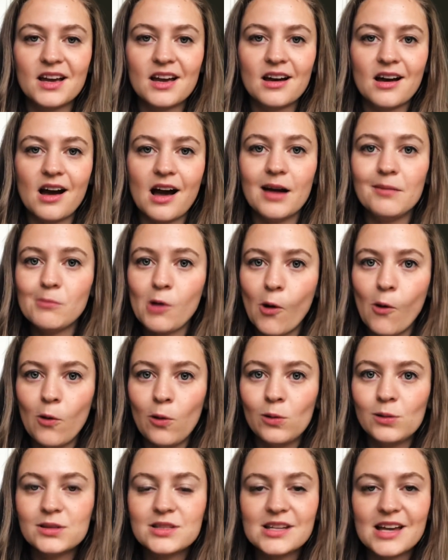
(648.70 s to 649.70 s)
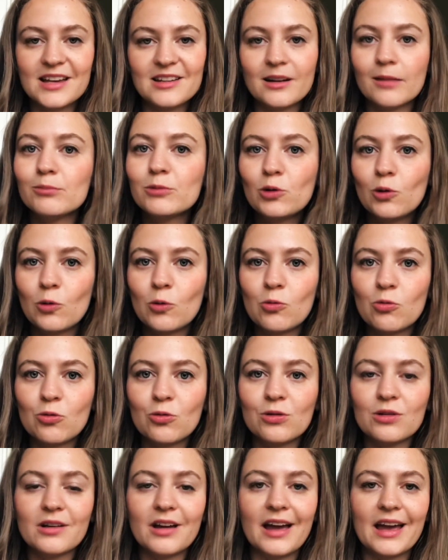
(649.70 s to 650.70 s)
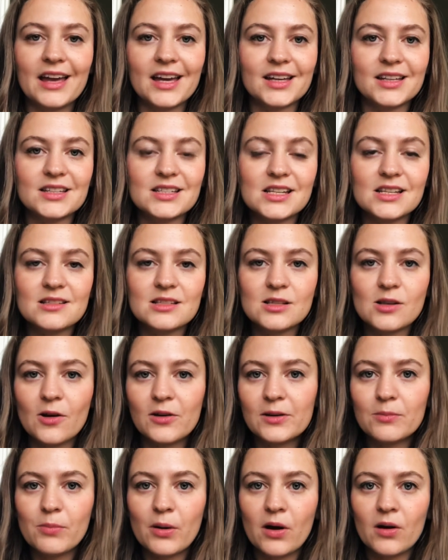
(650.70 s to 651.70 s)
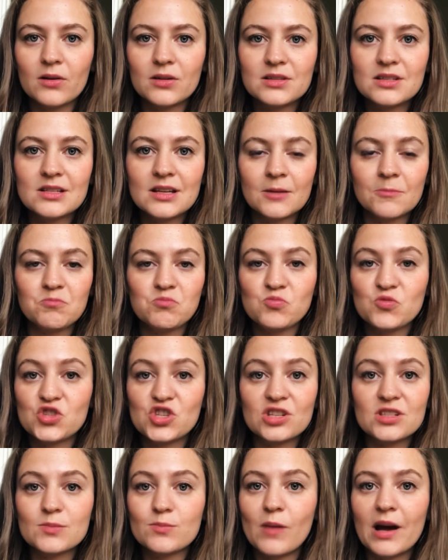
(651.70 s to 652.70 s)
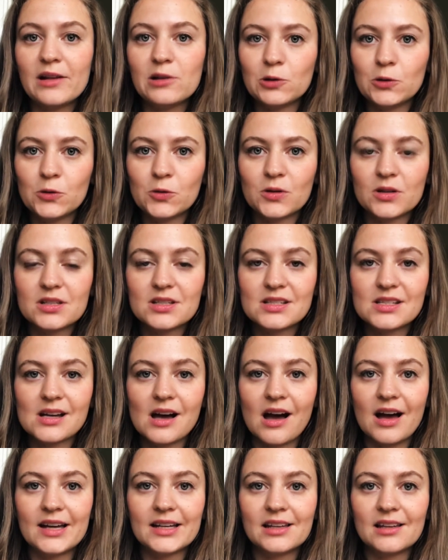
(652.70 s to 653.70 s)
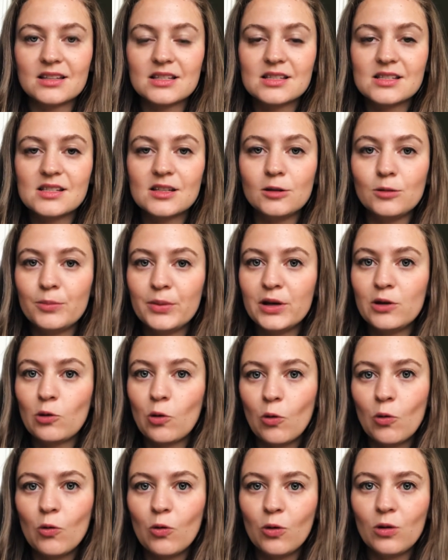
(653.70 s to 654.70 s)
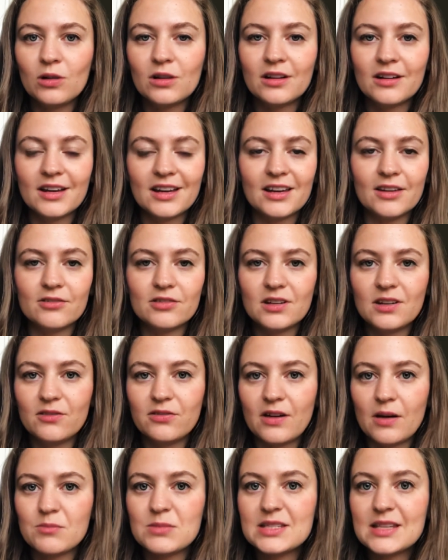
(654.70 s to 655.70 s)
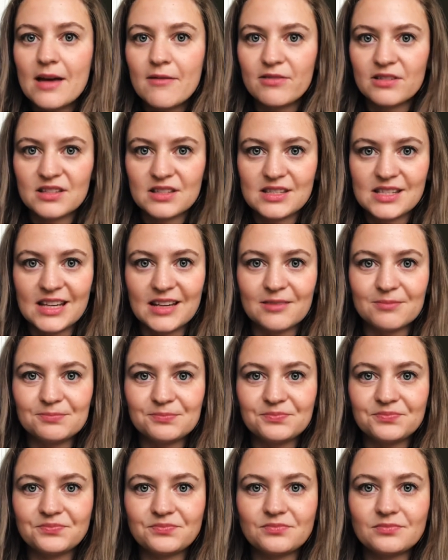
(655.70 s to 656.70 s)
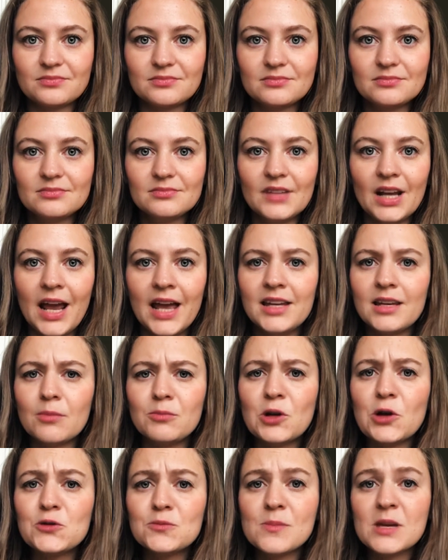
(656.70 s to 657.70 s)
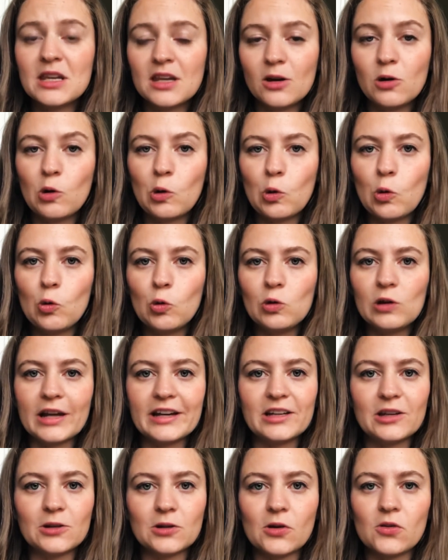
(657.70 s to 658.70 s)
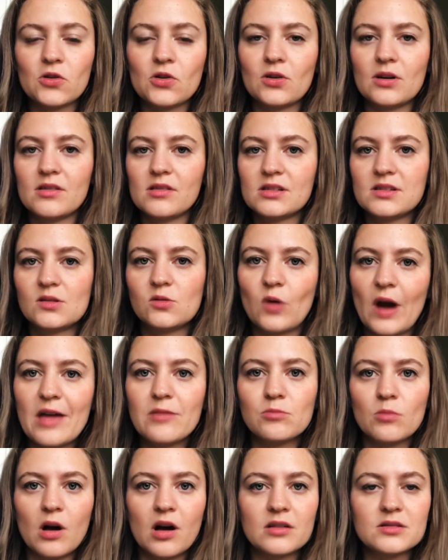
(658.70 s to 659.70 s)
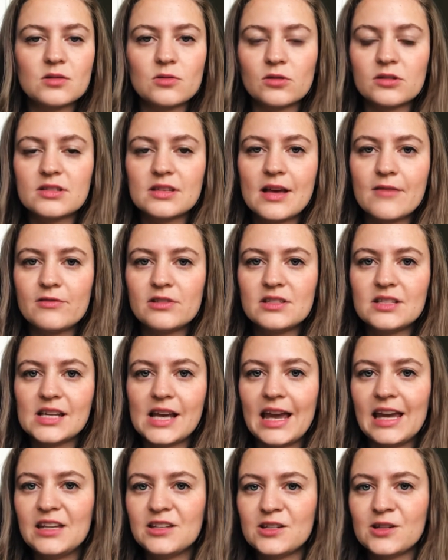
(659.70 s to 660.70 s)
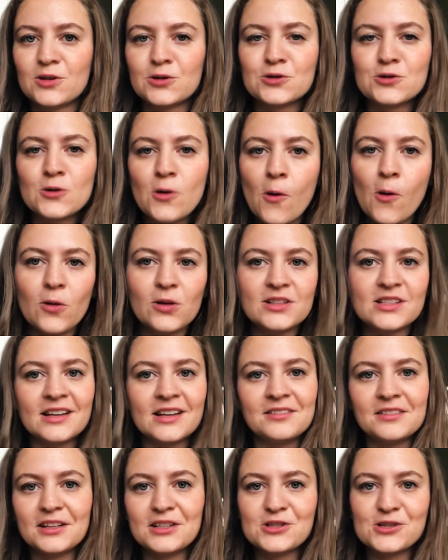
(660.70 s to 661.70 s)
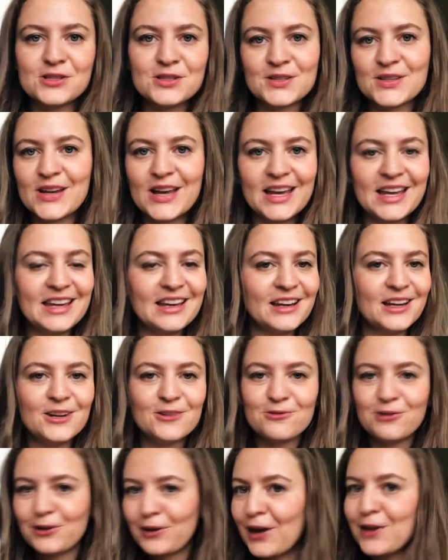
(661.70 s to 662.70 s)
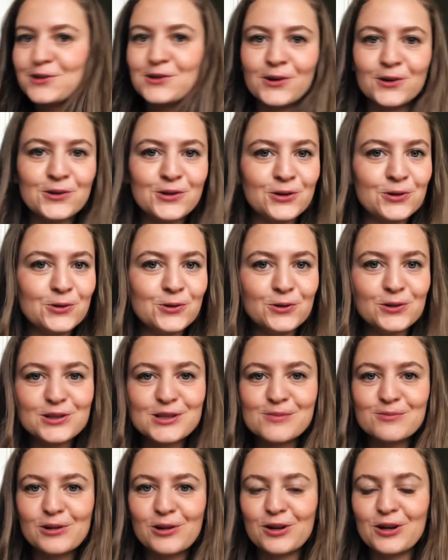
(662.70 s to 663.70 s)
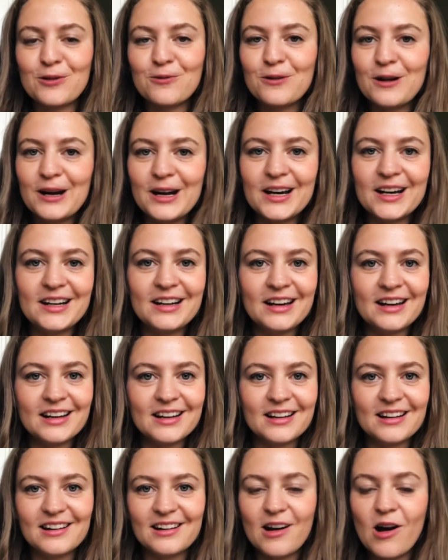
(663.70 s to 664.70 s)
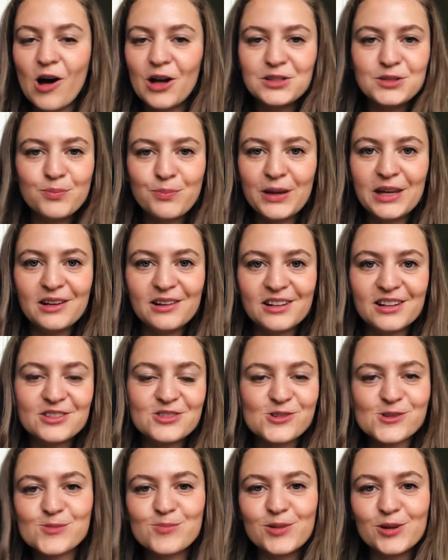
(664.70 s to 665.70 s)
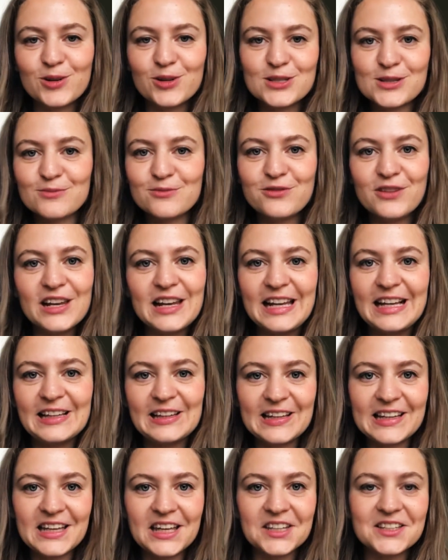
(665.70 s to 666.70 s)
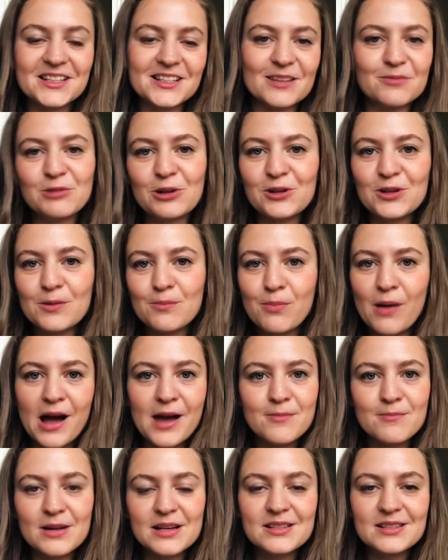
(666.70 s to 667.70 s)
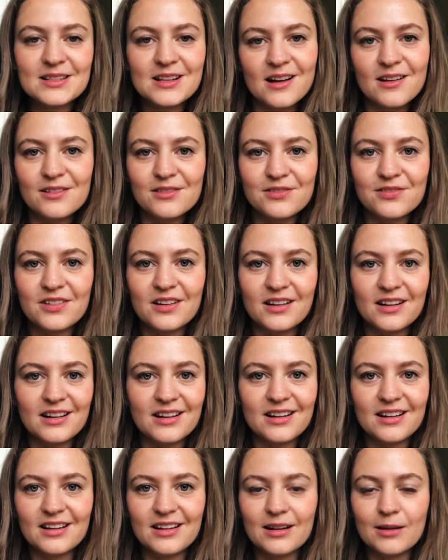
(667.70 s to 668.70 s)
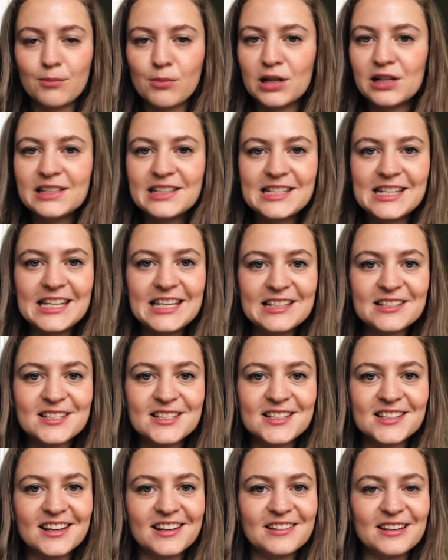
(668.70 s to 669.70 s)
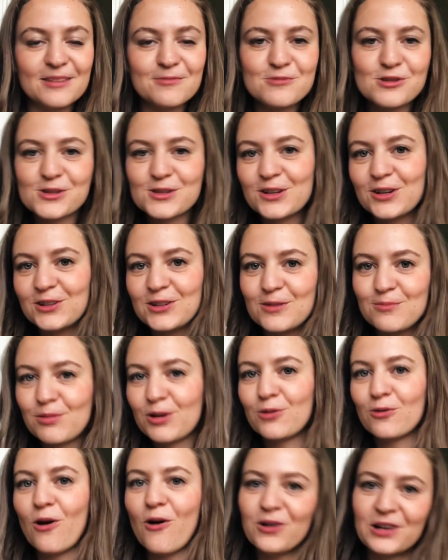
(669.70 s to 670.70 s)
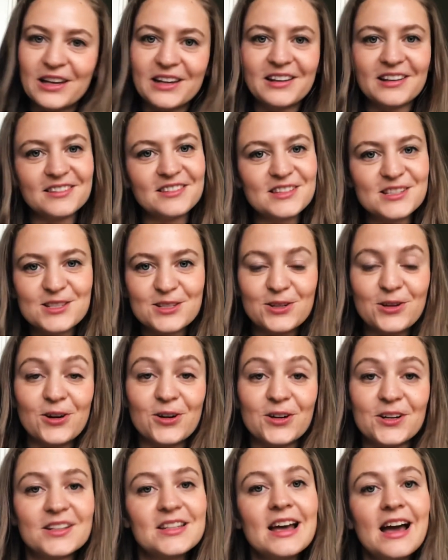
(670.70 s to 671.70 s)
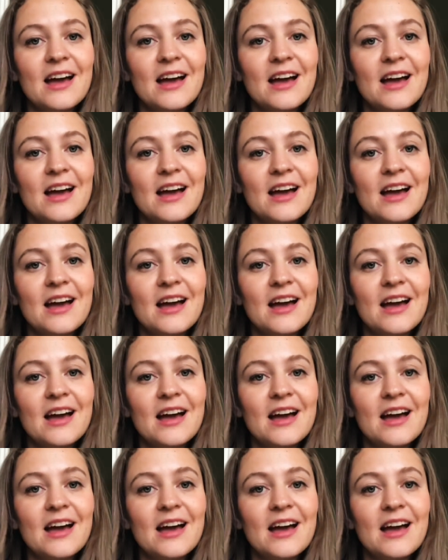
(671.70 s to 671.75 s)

I'm old and I'm cool, and it's not about just my looks. I can still be cool even if I'm 70. And I'm not meaning cool like, there are these grandmas who are 78 years old they just say, forget all the rules, I'm gonna wear hot pink just because I'm feeling like it, and I'm gonna buy myself a Maltese and I'm just gonna be rocking in the skirt.